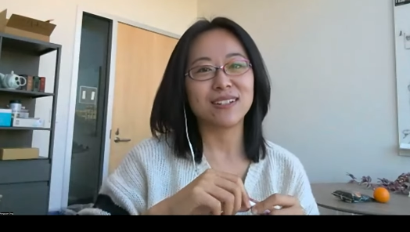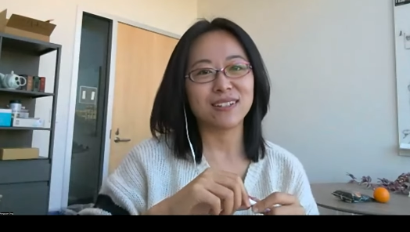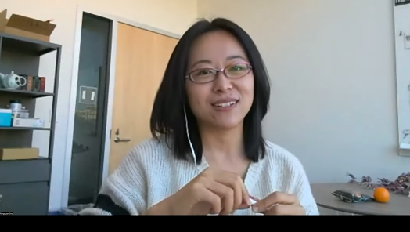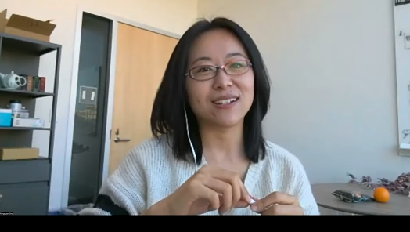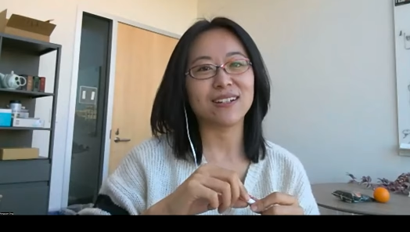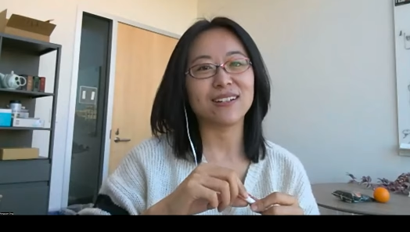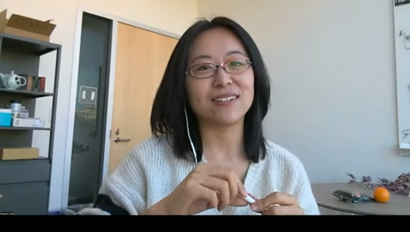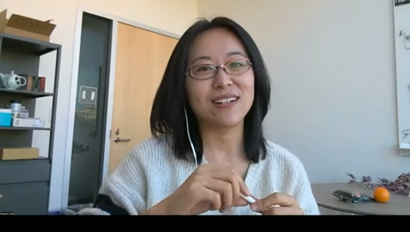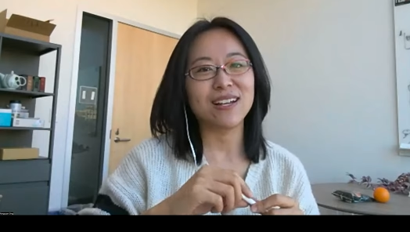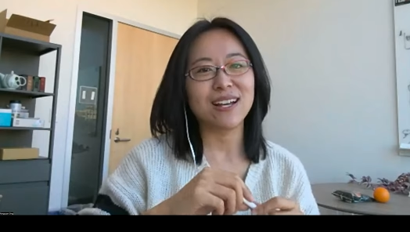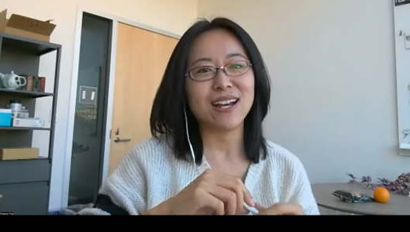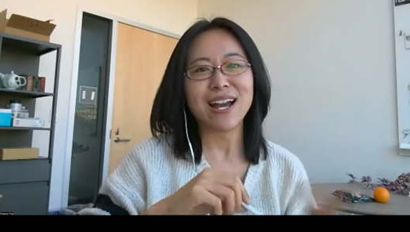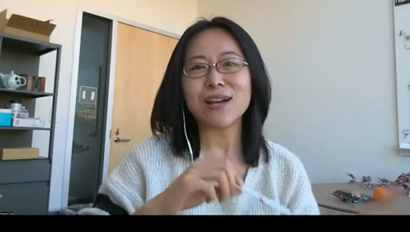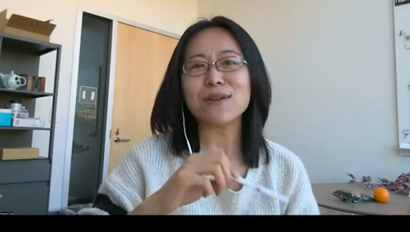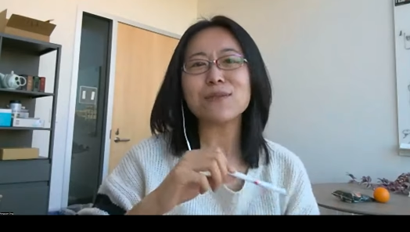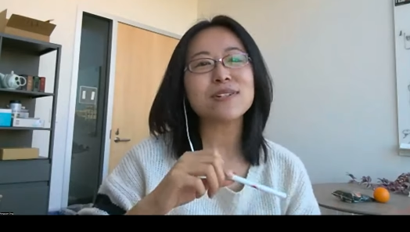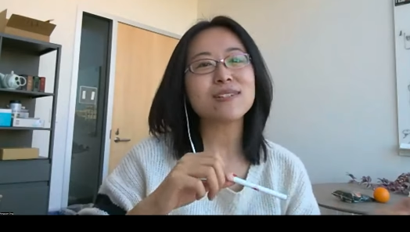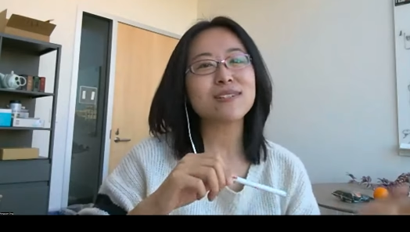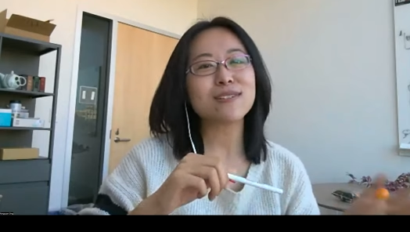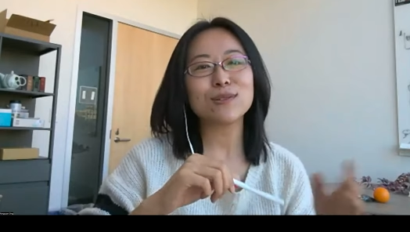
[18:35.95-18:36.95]
Yeah. I
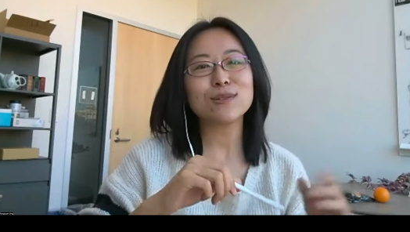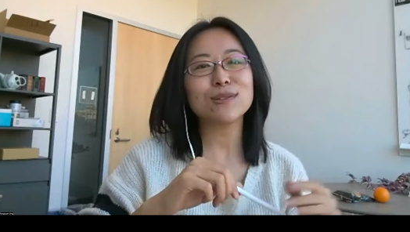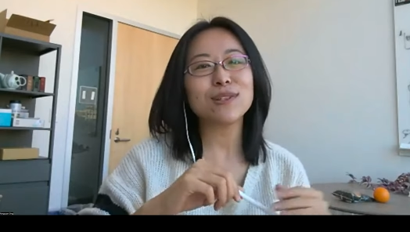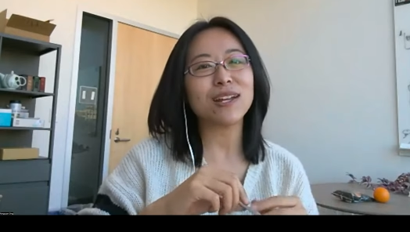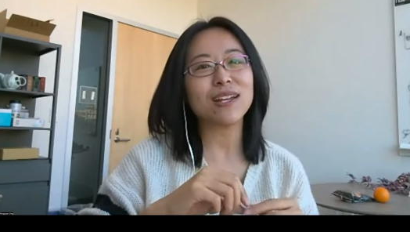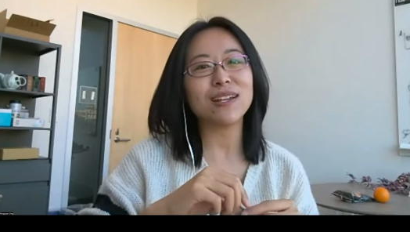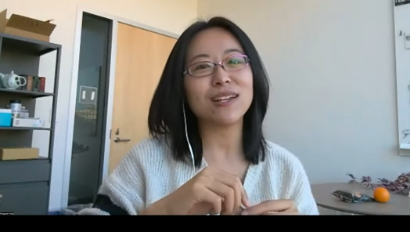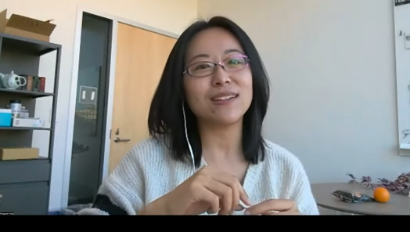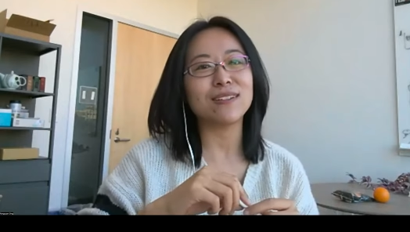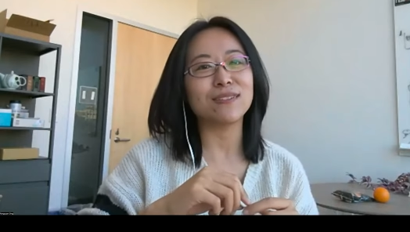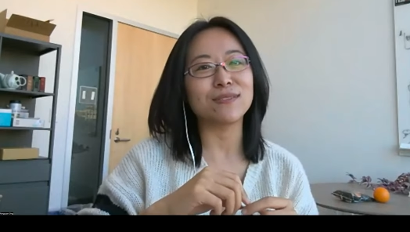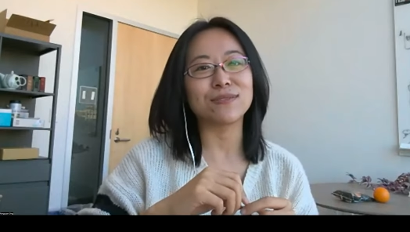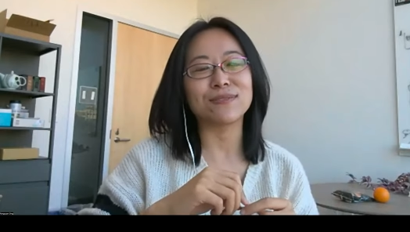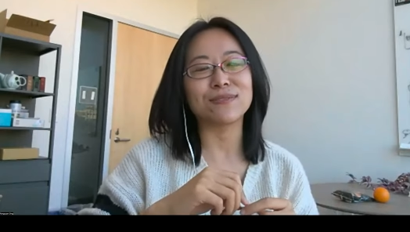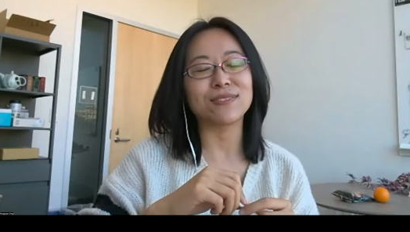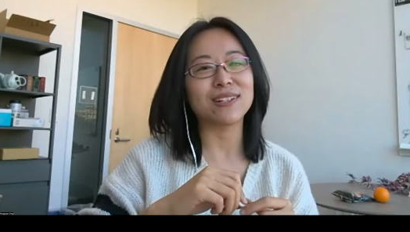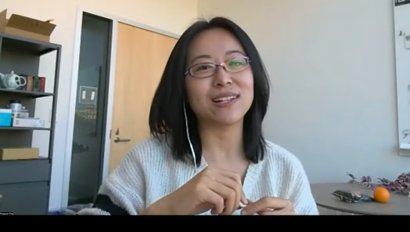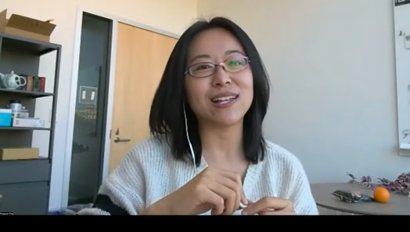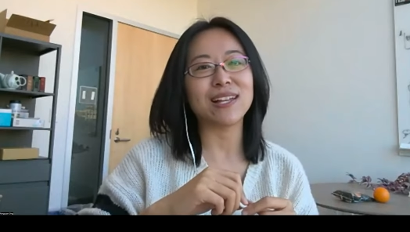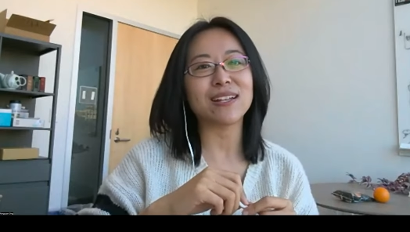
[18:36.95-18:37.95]
was too
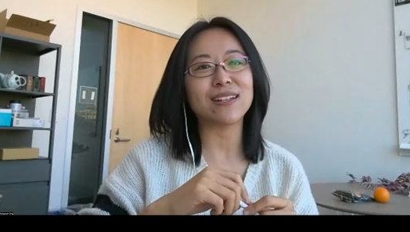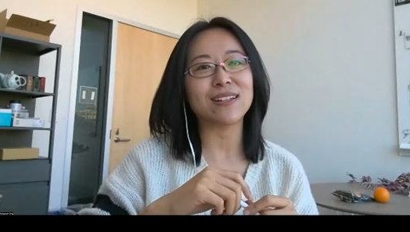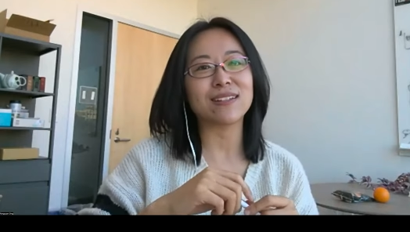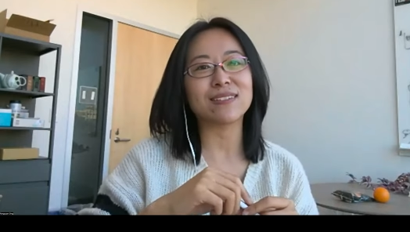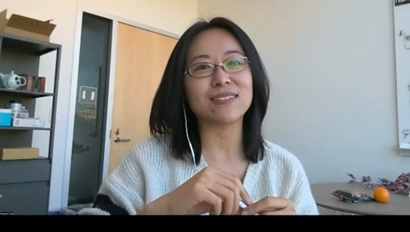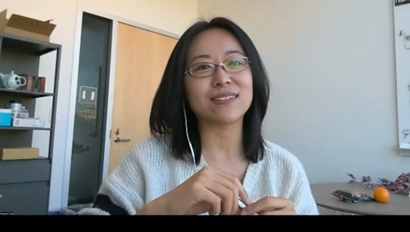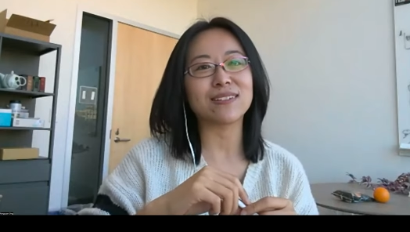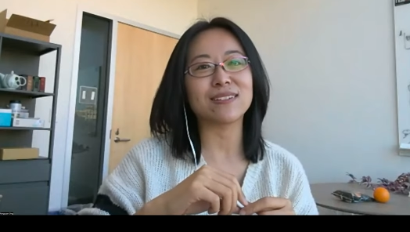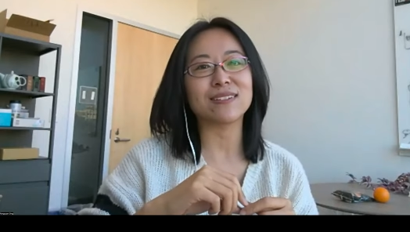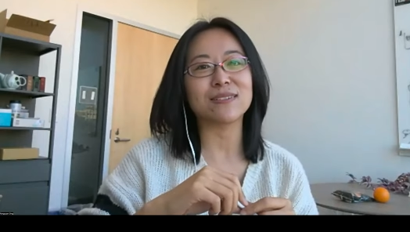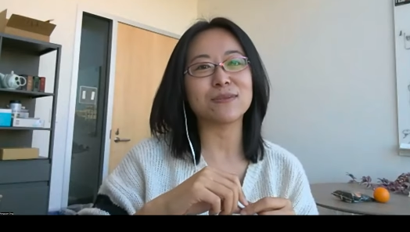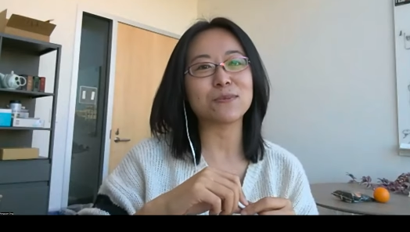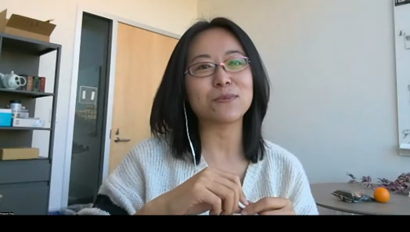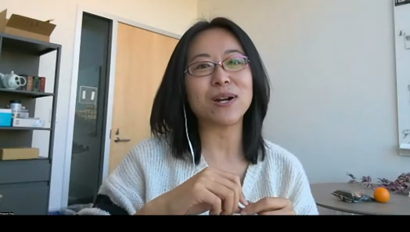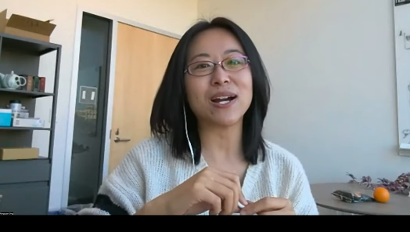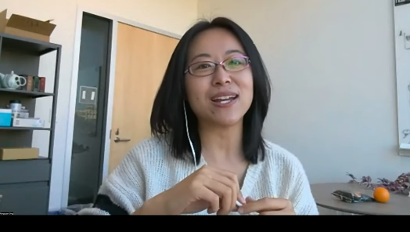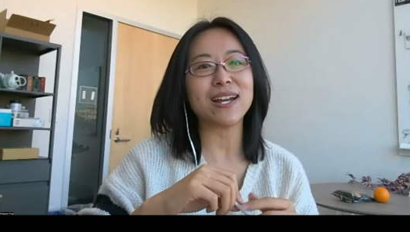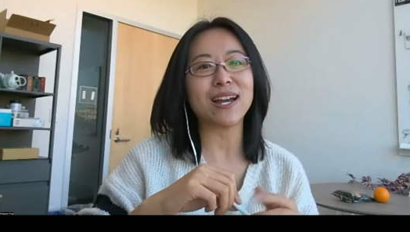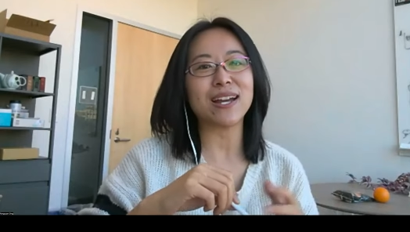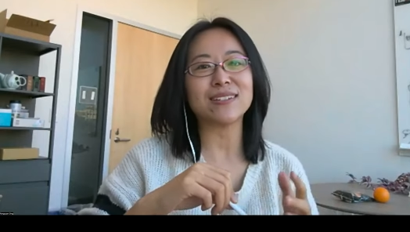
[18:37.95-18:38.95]
naive, like the
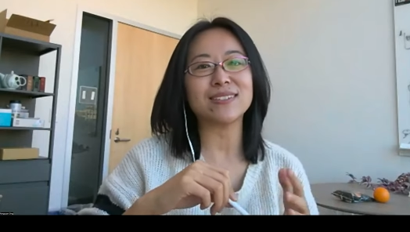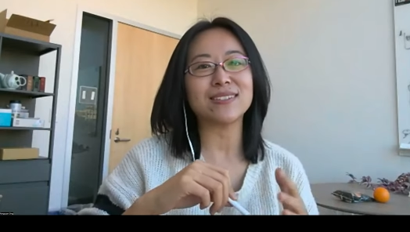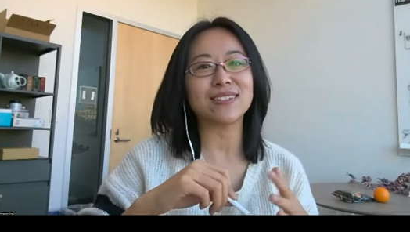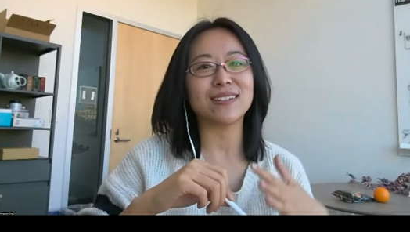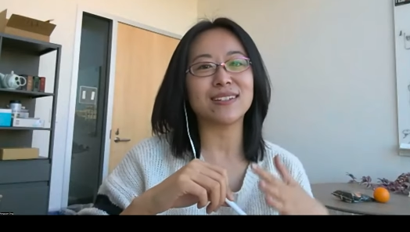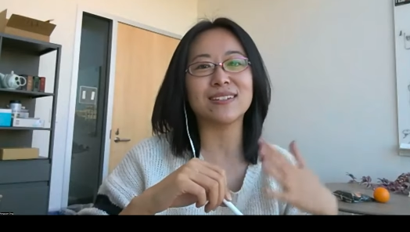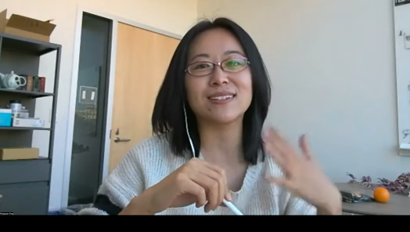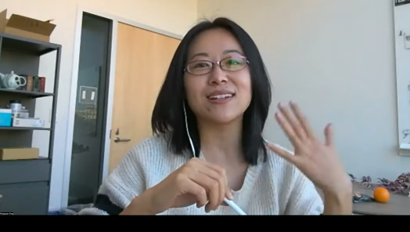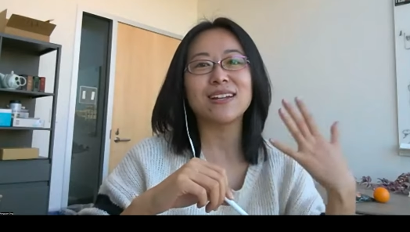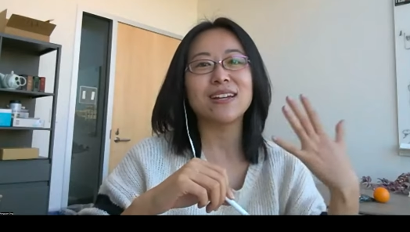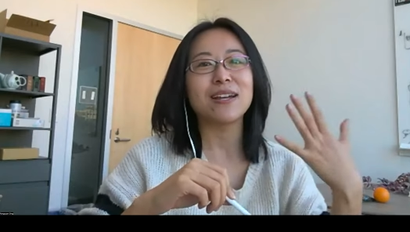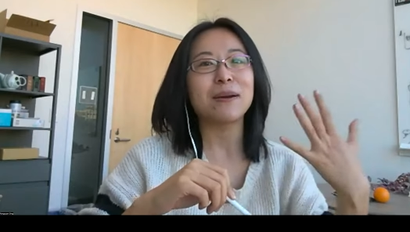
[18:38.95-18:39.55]
why I think